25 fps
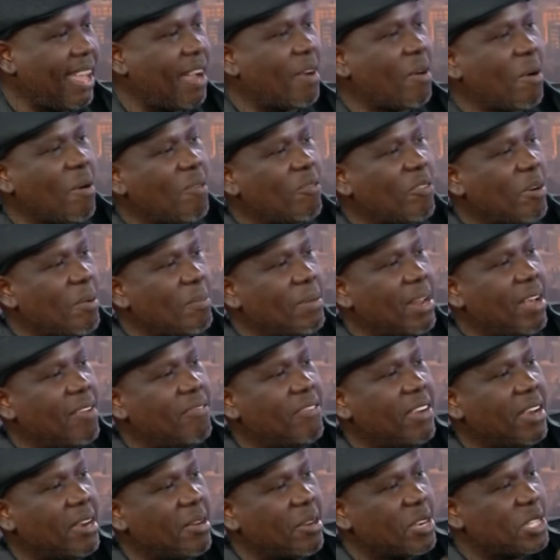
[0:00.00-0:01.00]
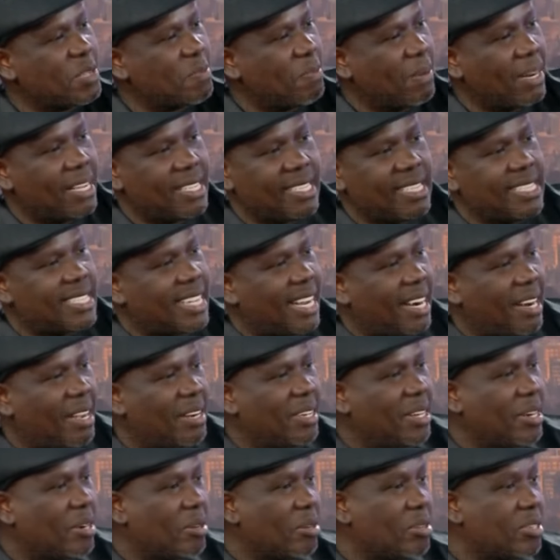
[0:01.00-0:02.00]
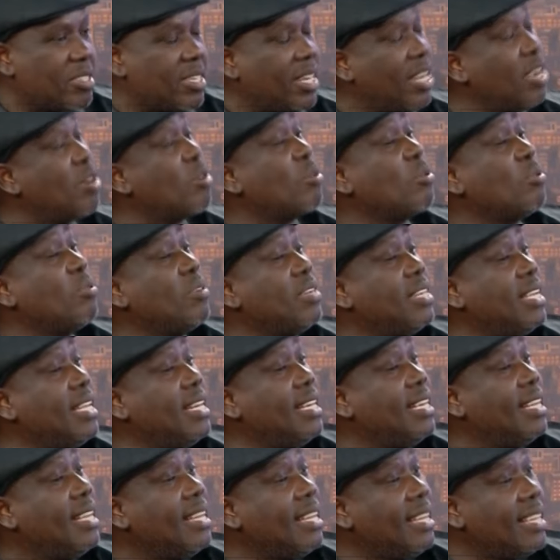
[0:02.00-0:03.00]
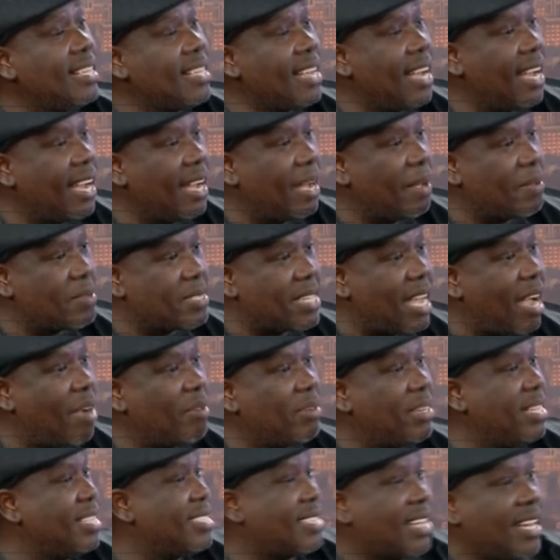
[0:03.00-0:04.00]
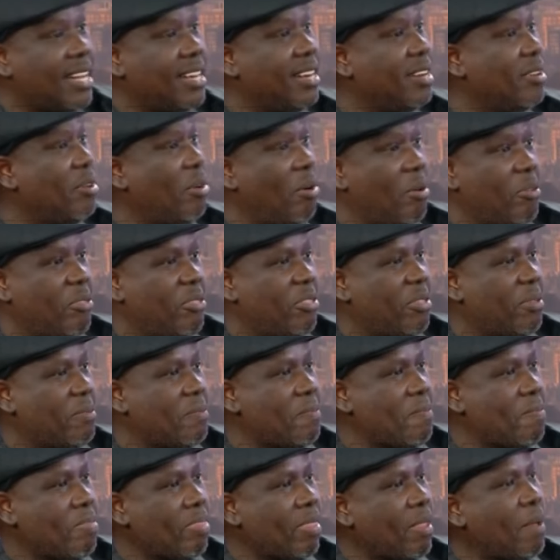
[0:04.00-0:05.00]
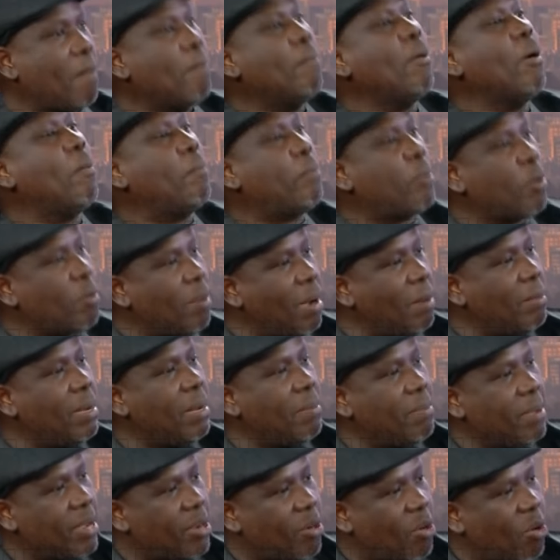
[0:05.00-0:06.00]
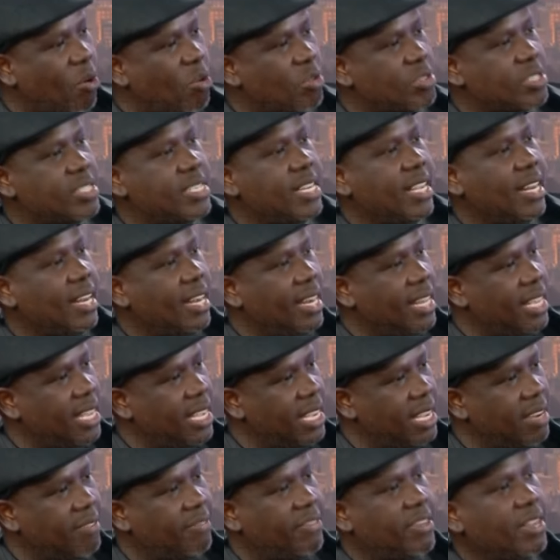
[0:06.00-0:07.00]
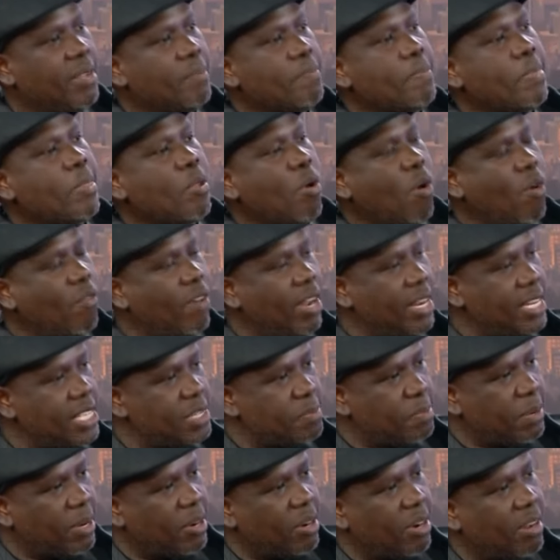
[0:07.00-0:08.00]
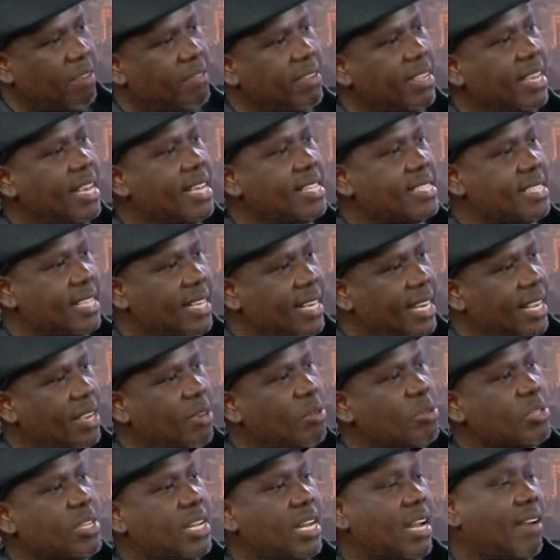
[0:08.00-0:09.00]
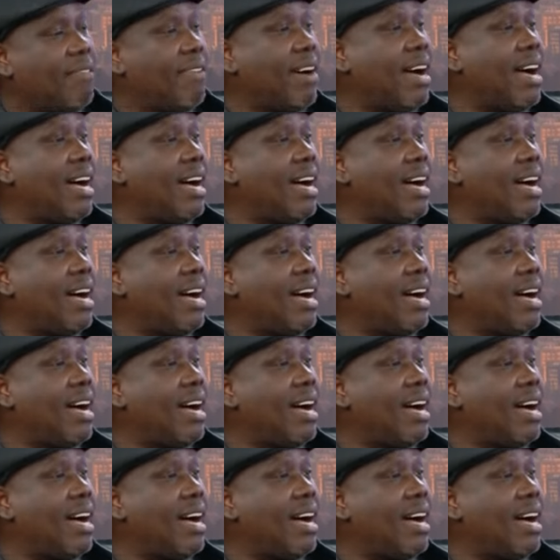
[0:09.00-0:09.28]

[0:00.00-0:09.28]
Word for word: They come from their various places around the country, including Southeast and the North. But probably because they lived over this period of years in Lagos and